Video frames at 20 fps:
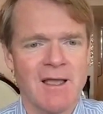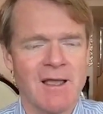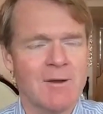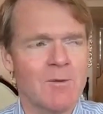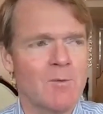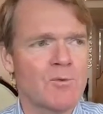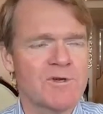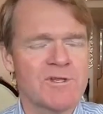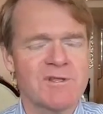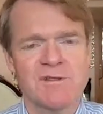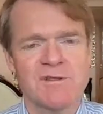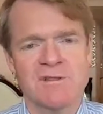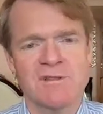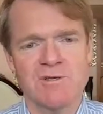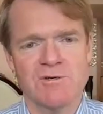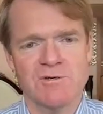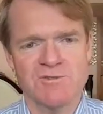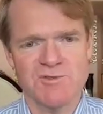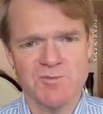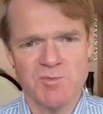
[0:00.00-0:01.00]
What do you think the
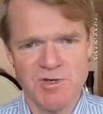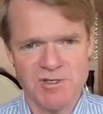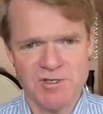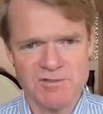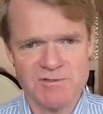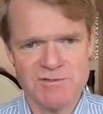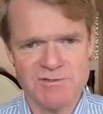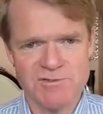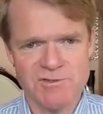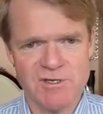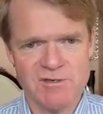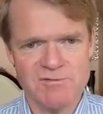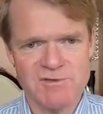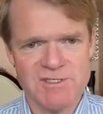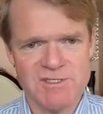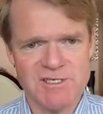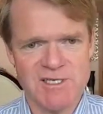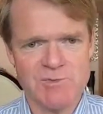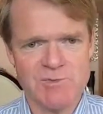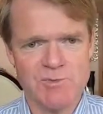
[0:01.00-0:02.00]
odds of passing the driving
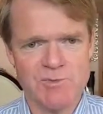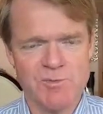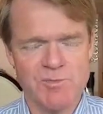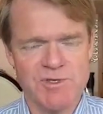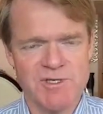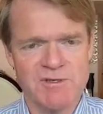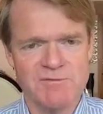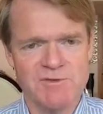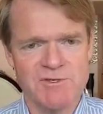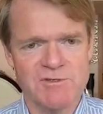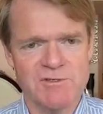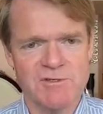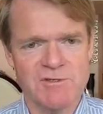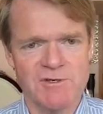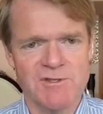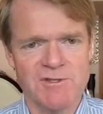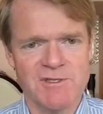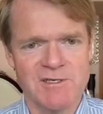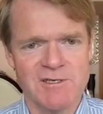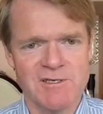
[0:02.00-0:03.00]
test would be if you just got
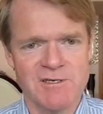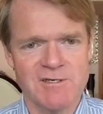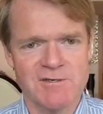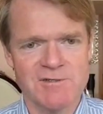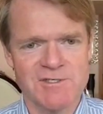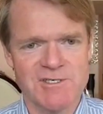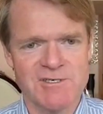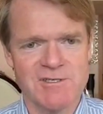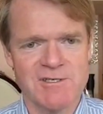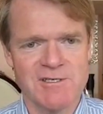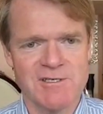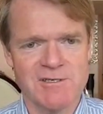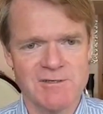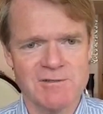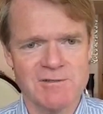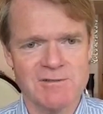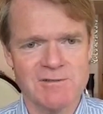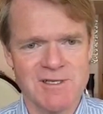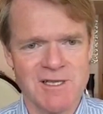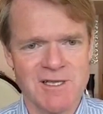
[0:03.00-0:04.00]
in the car and turned it
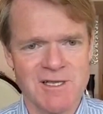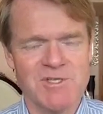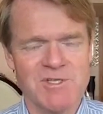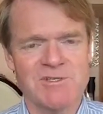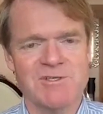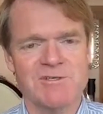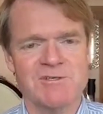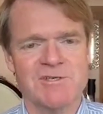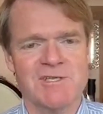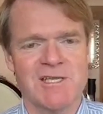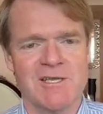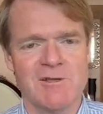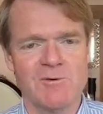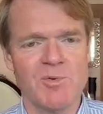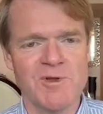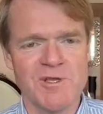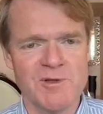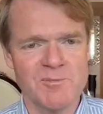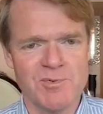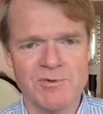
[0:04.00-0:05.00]
on? I mean, you'd kill
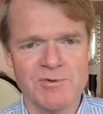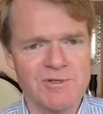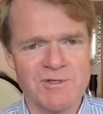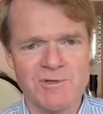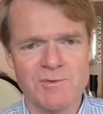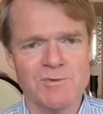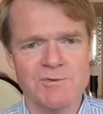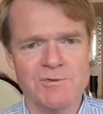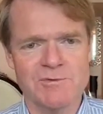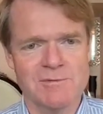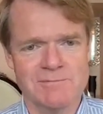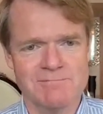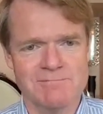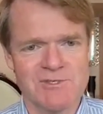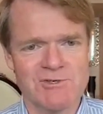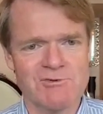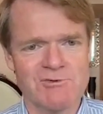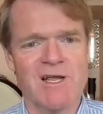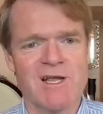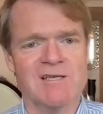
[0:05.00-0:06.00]
people, you would
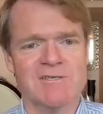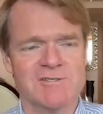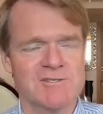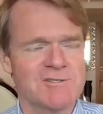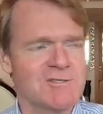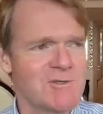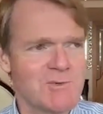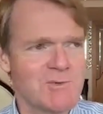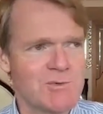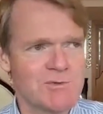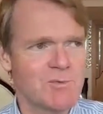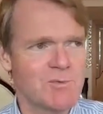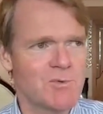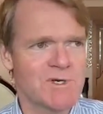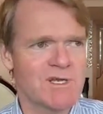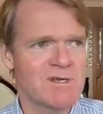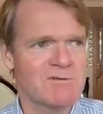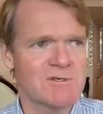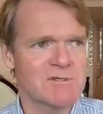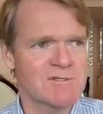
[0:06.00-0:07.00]
crash, you would
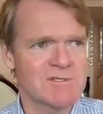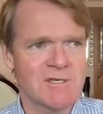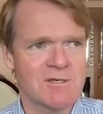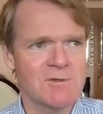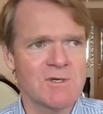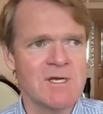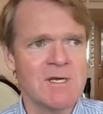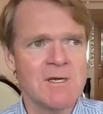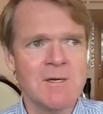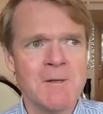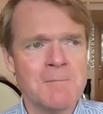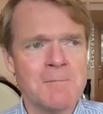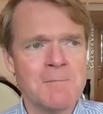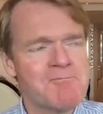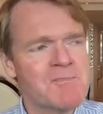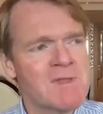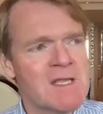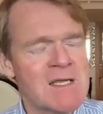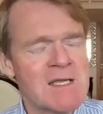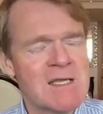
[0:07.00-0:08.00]
whatever. So
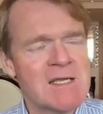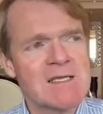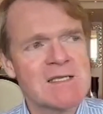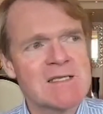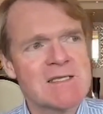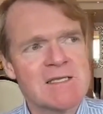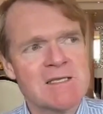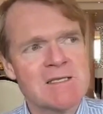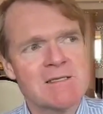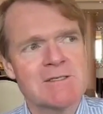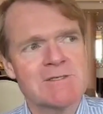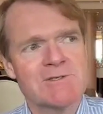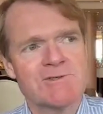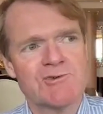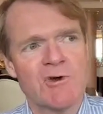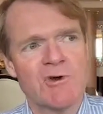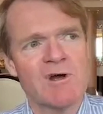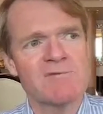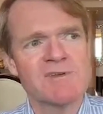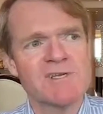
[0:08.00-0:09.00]

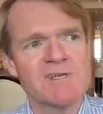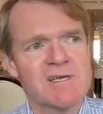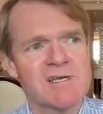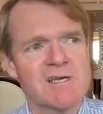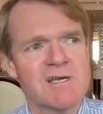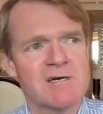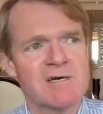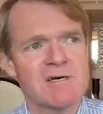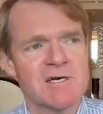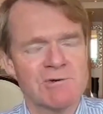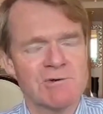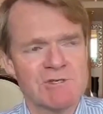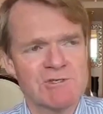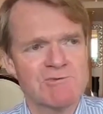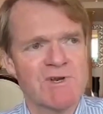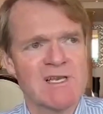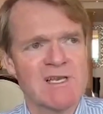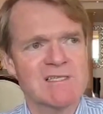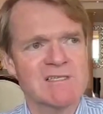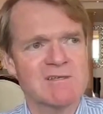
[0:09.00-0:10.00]
driving a car is
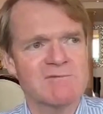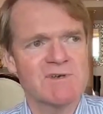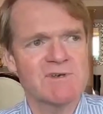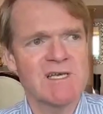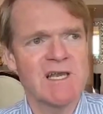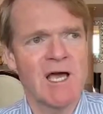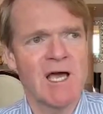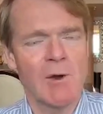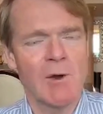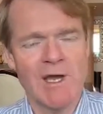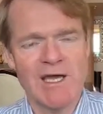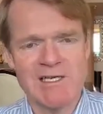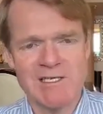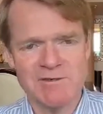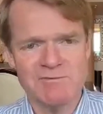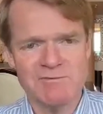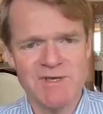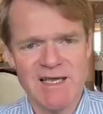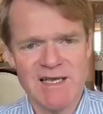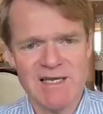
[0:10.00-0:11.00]
relatively low
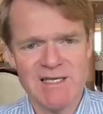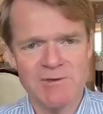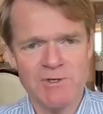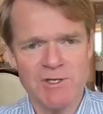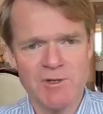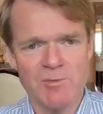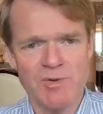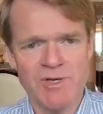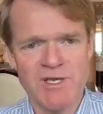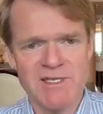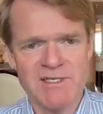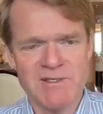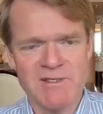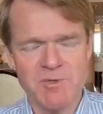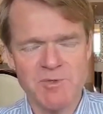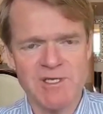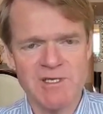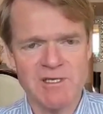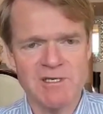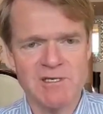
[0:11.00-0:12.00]
added value compared to
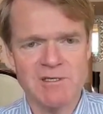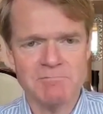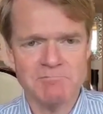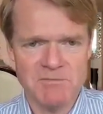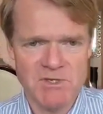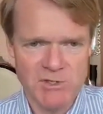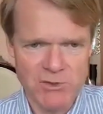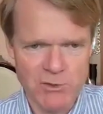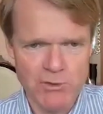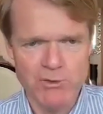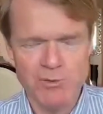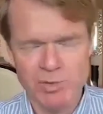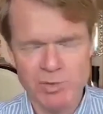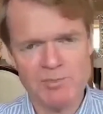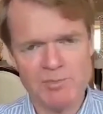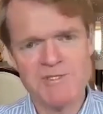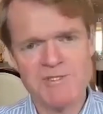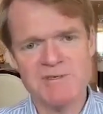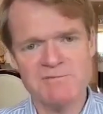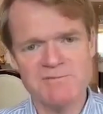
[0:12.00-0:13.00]
being a good
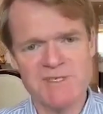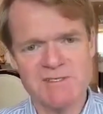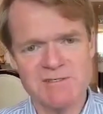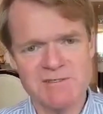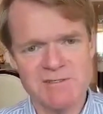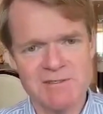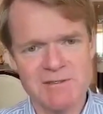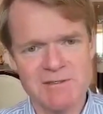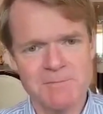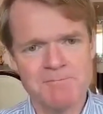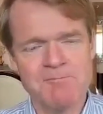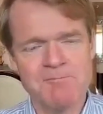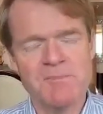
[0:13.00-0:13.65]
property investor.